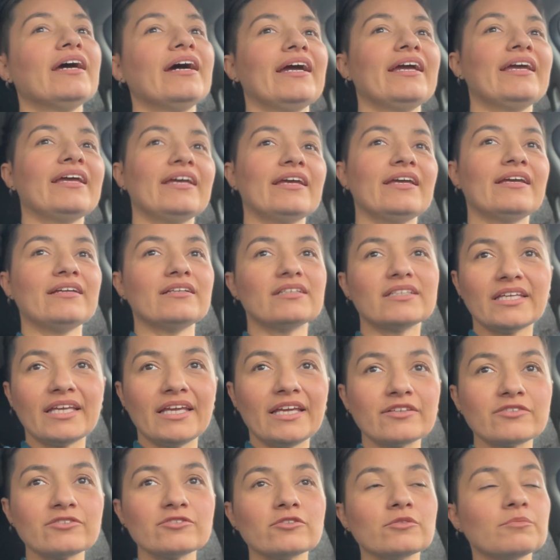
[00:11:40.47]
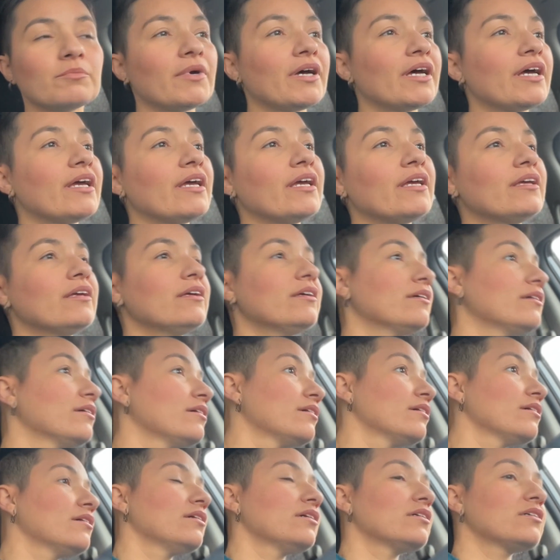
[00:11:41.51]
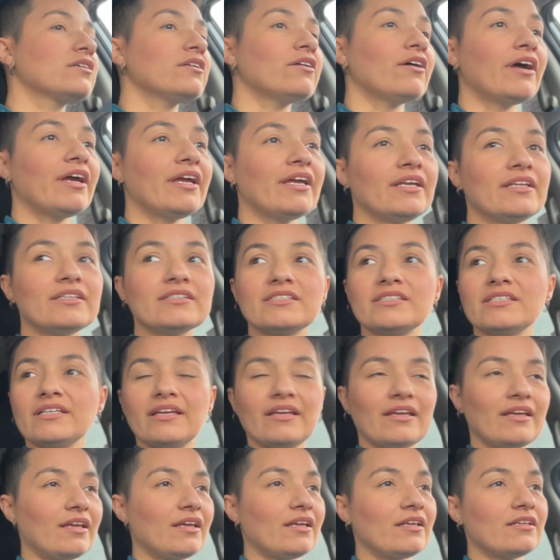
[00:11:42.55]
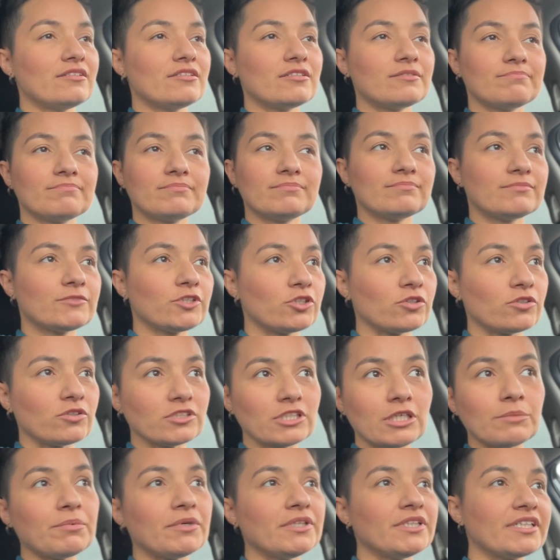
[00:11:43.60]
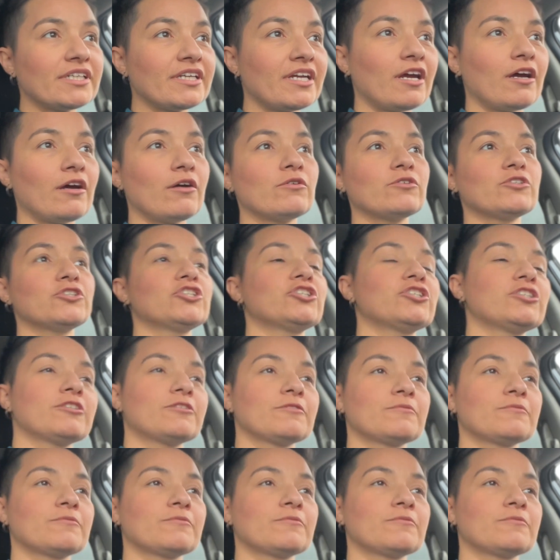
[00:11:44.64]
and canceled my clients and curled up on the couch,